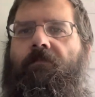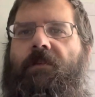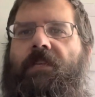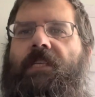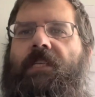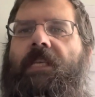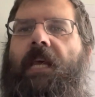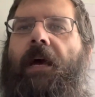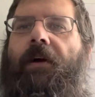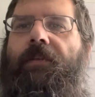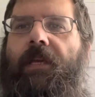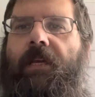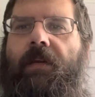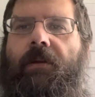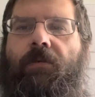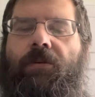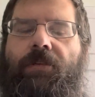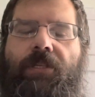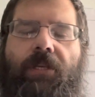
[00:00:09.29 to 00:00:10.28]

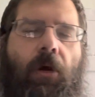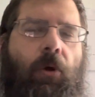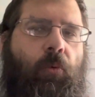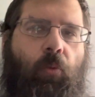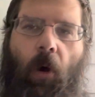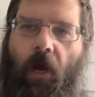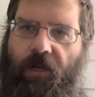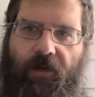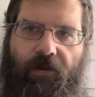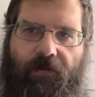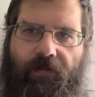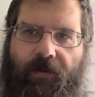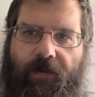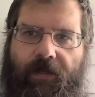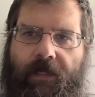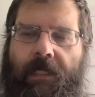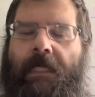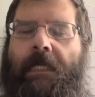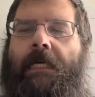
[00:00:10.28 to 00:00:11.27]
sounding so
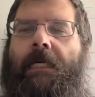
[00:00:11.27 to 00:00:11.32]
wonderful,